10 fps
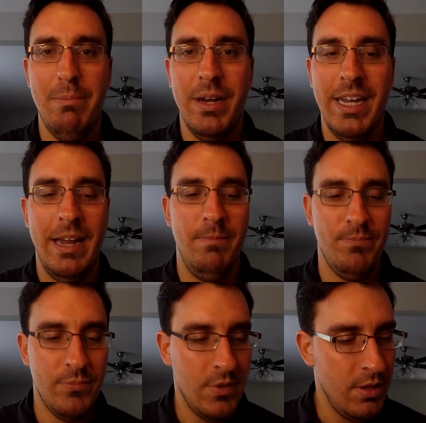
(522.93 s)
But again,
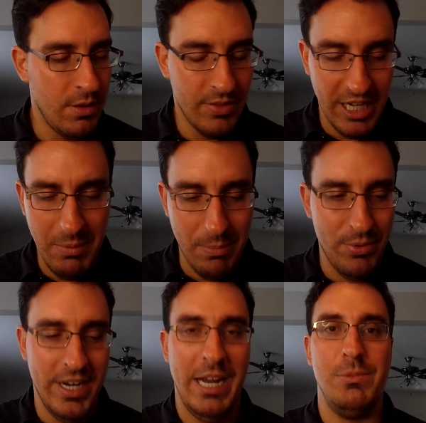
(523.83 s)
think about
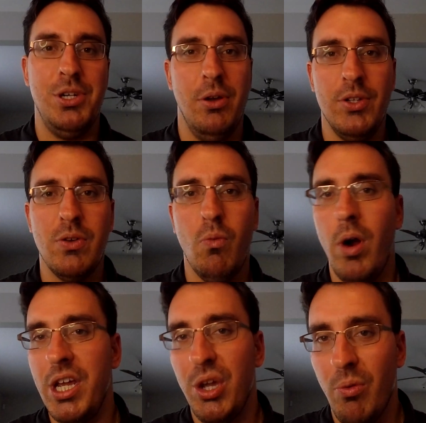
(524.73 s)
pregame shows. What
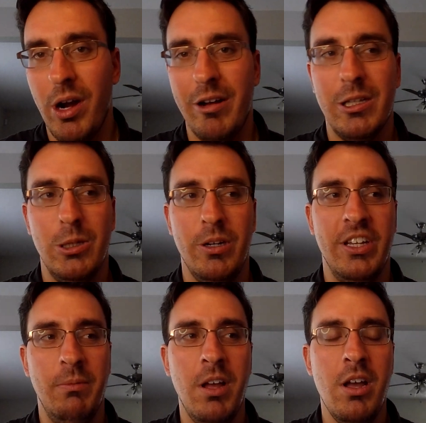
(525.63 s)
do you want to include in them?